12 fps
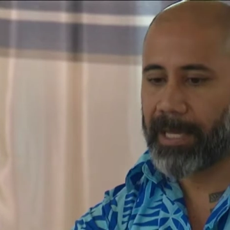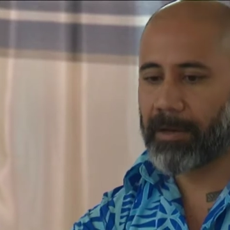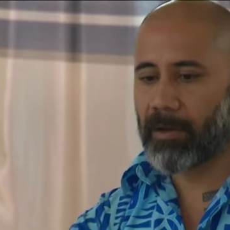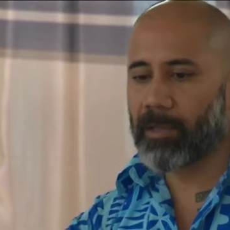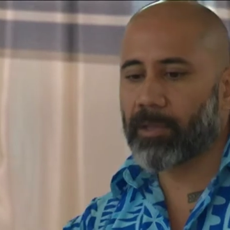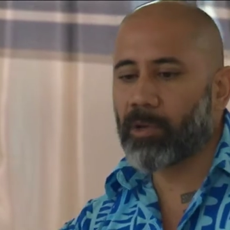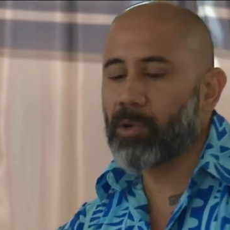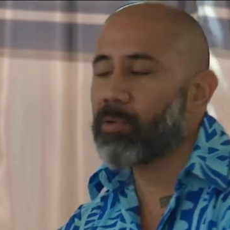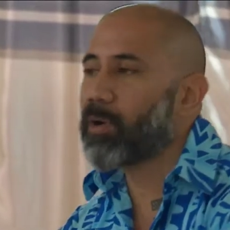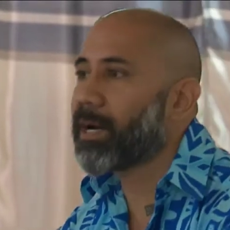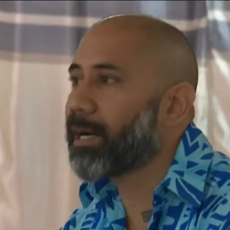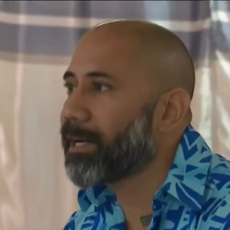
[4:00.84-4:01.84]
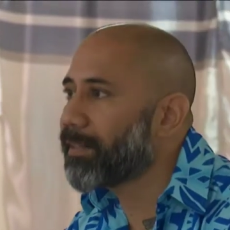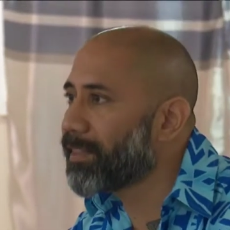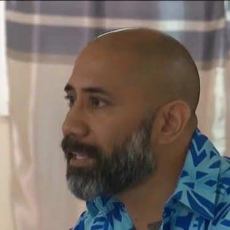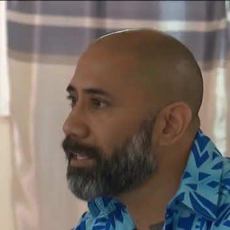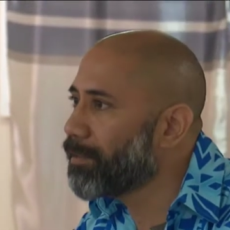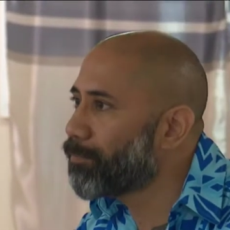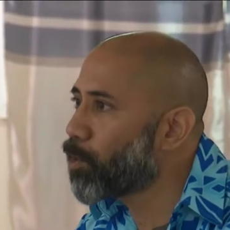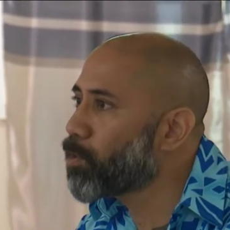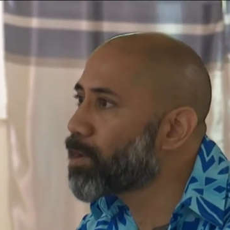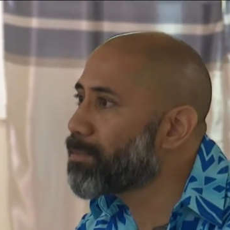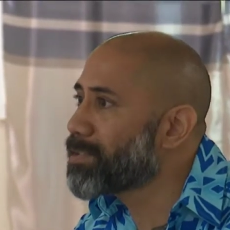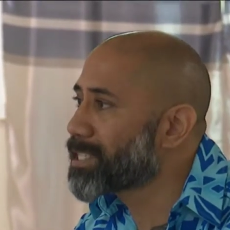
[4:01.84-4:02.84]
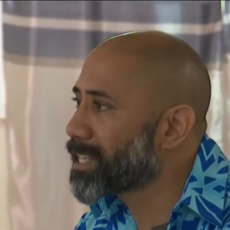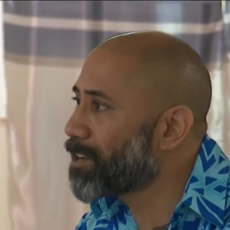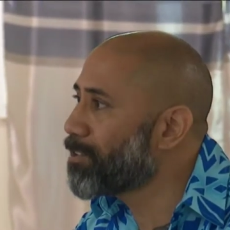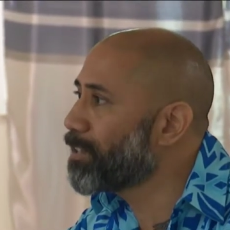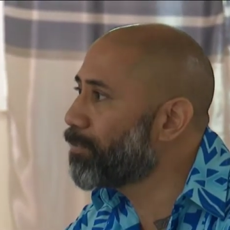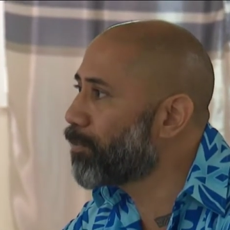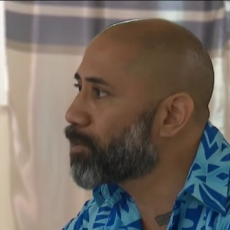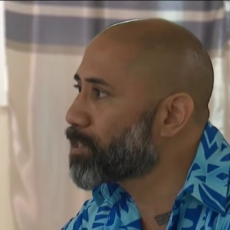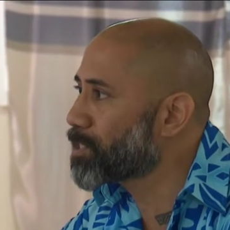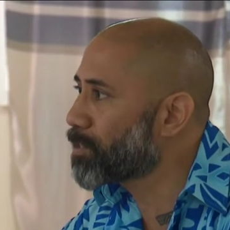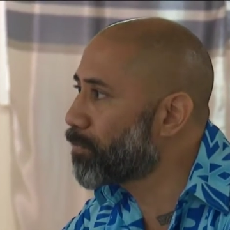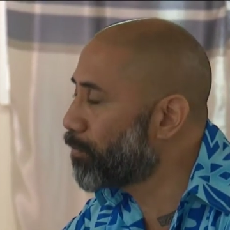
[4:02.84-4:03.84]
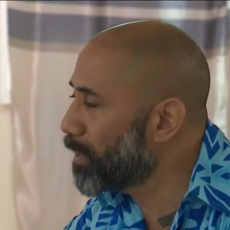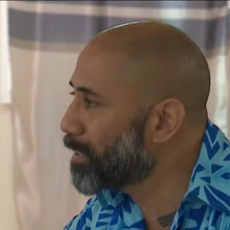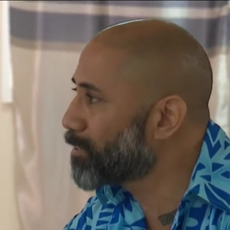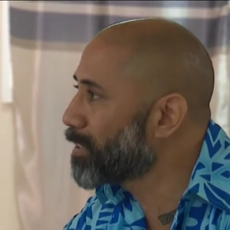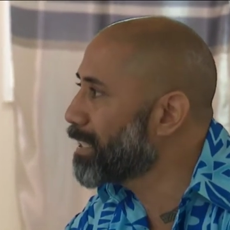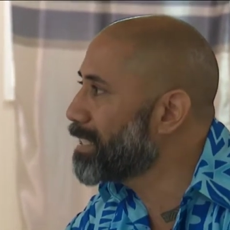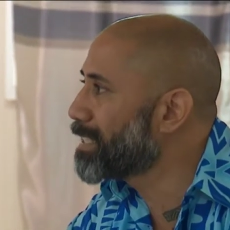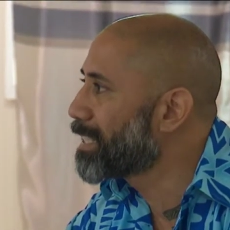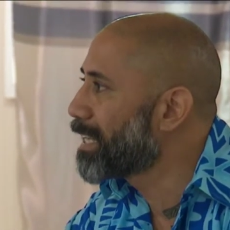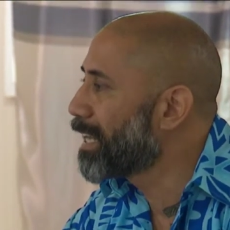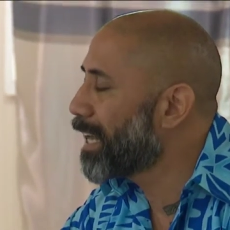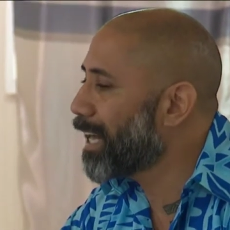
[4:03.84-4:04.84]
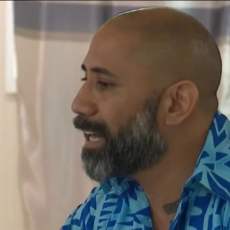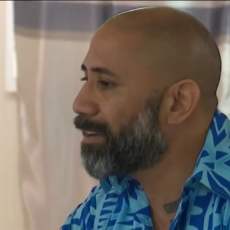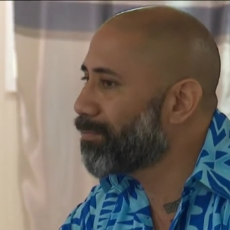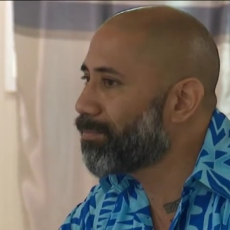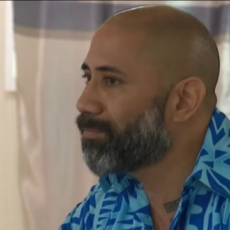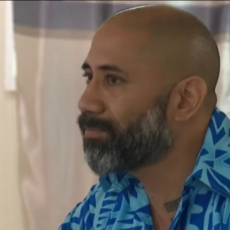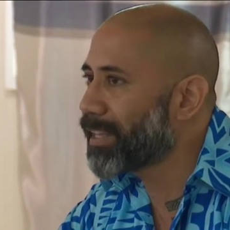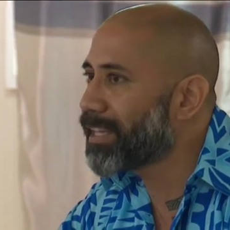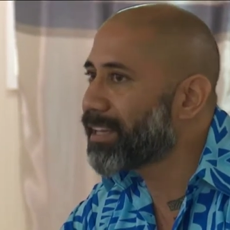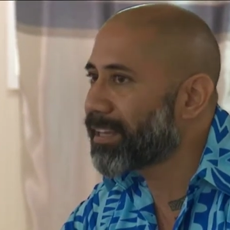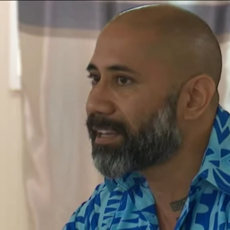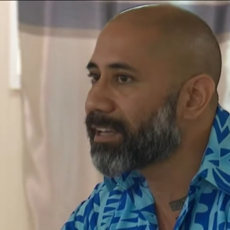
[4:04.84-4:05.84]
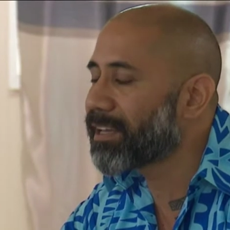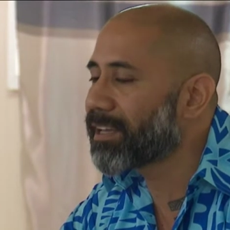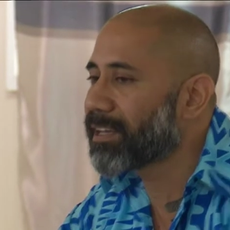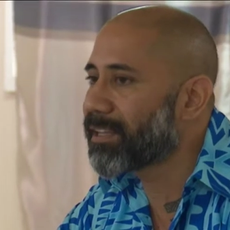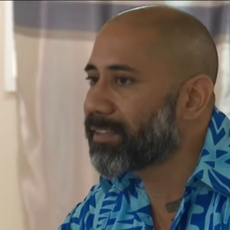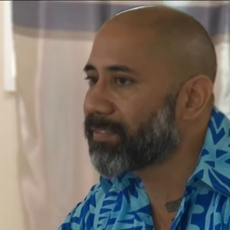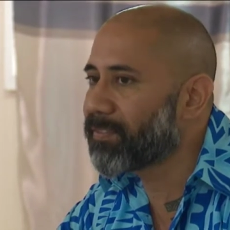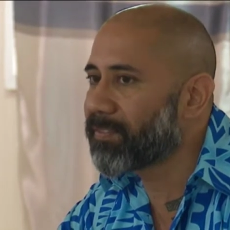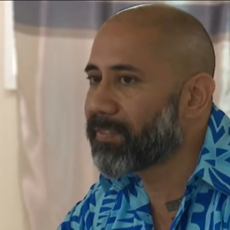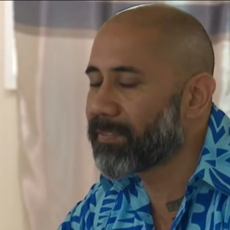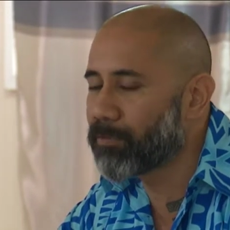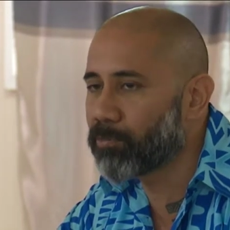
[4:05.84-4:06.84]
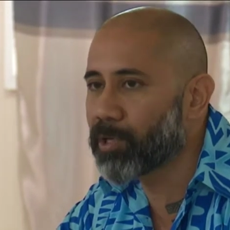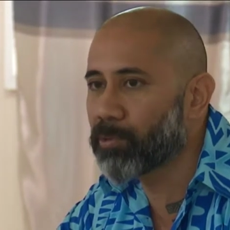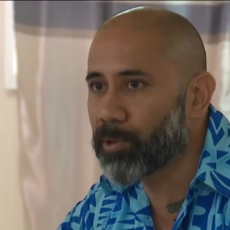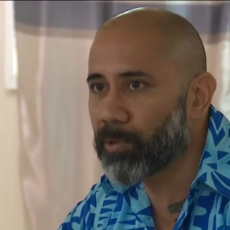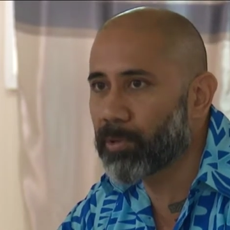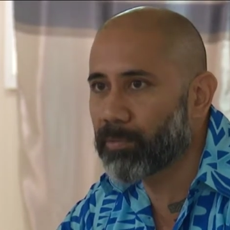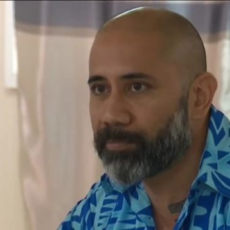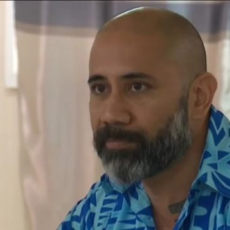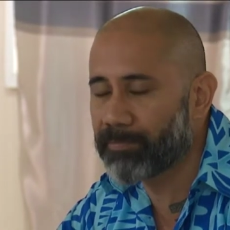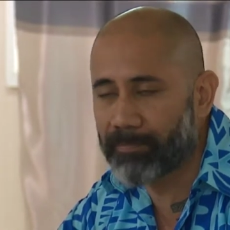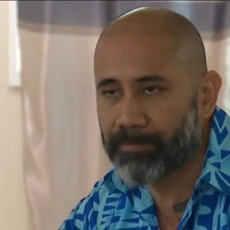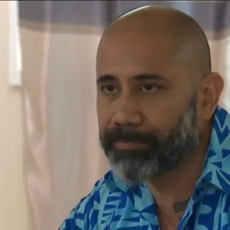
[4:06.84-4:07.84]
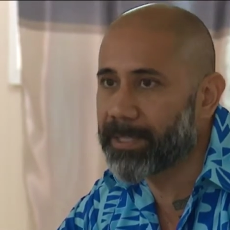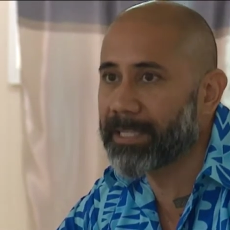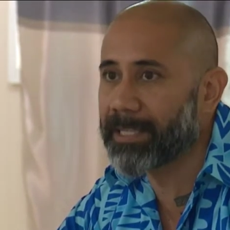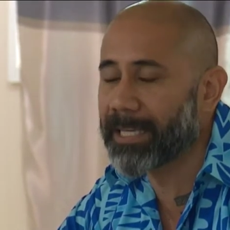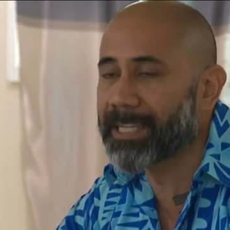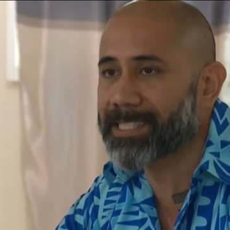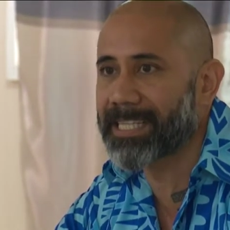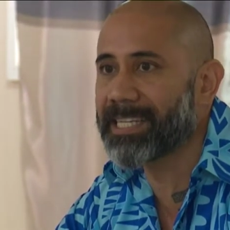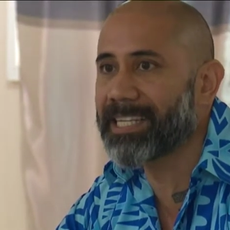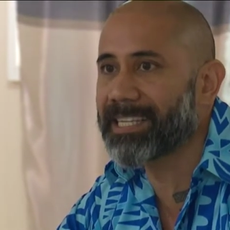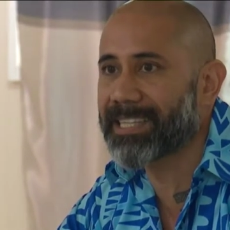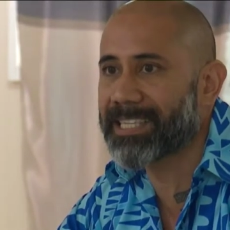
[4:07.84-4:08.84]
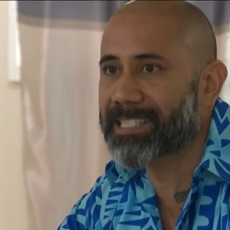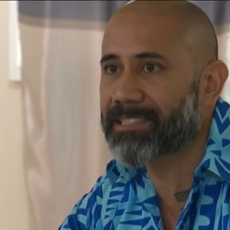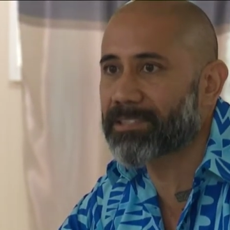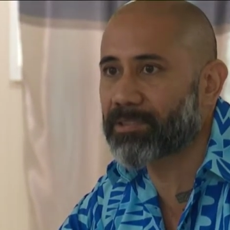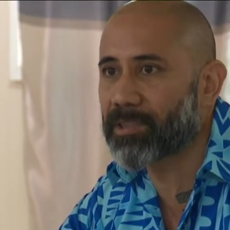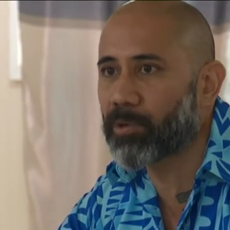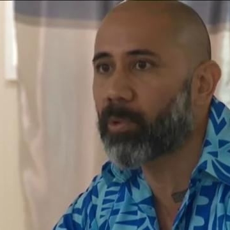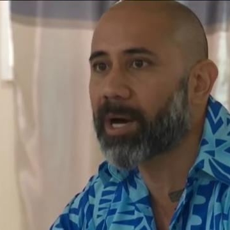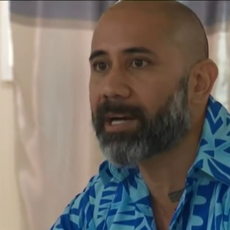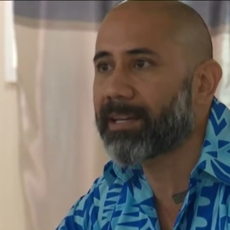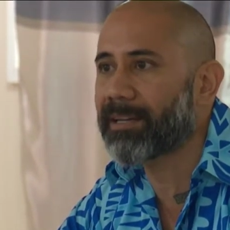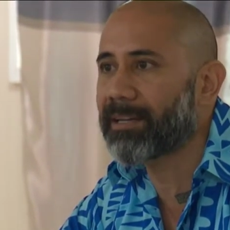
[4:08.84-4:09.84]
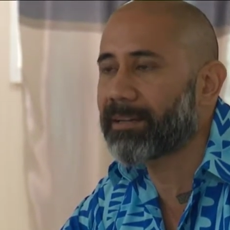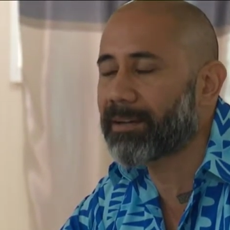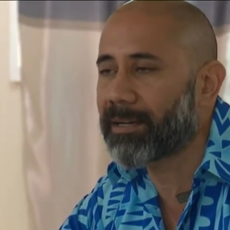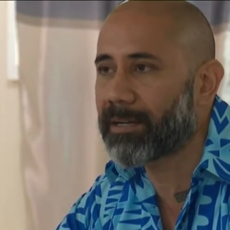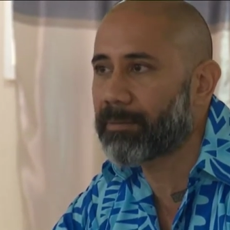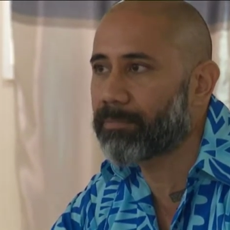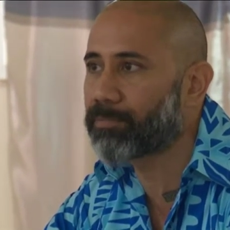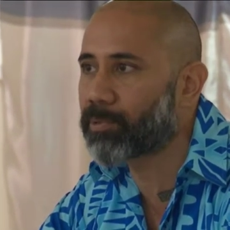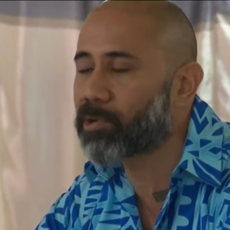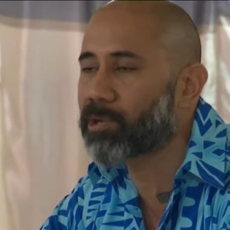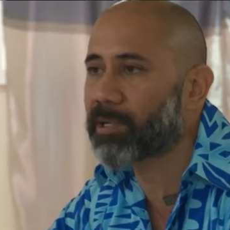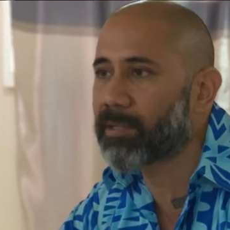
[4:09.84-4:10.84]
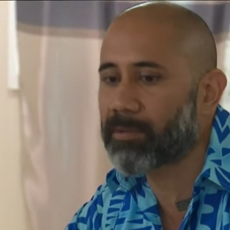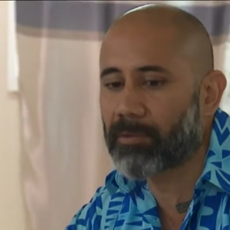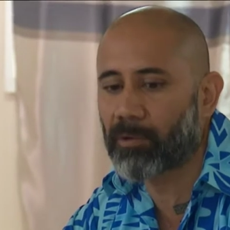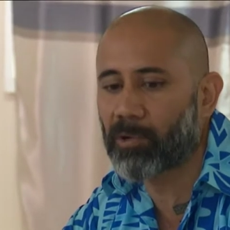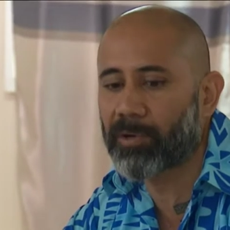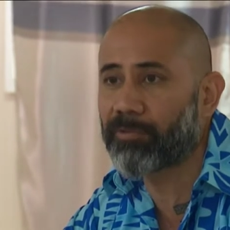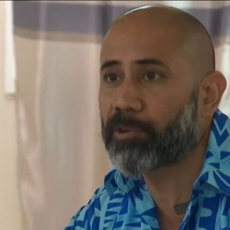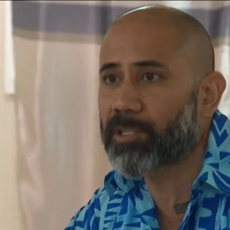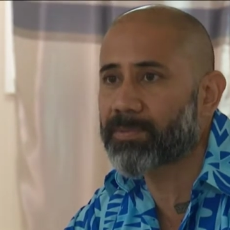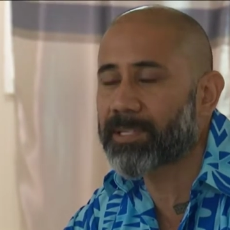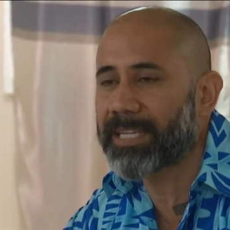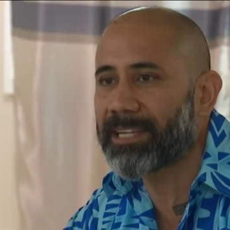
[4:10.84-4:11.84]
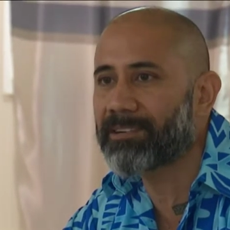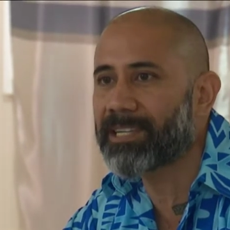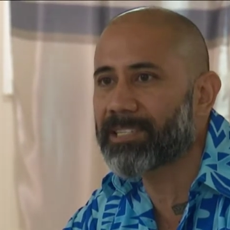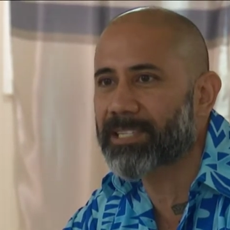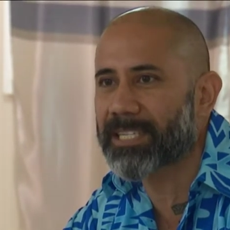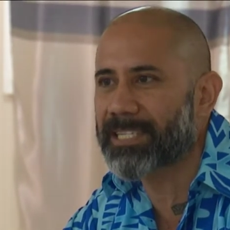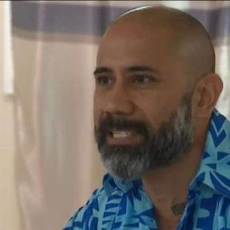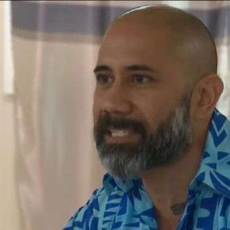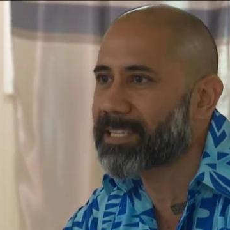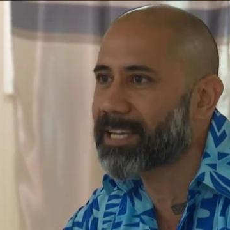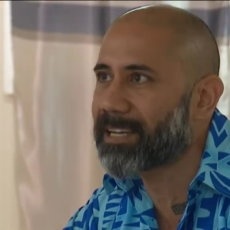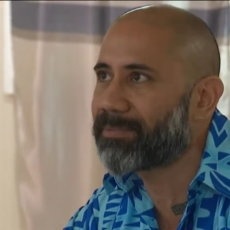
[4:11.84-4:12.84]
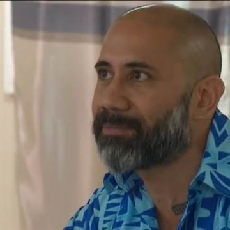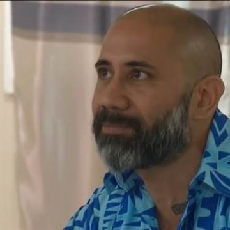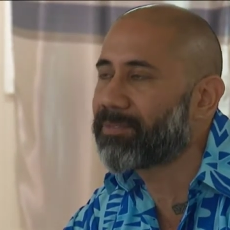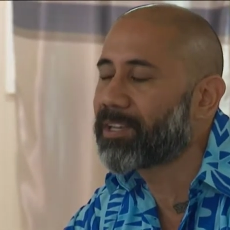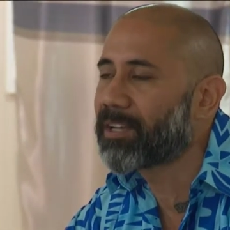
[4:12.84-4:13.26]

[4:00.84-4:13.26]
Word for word: and although uh, the program is currently focused on fisheries, um, we will be extending this to the wider, uh, broader law enforcement areas, such as um,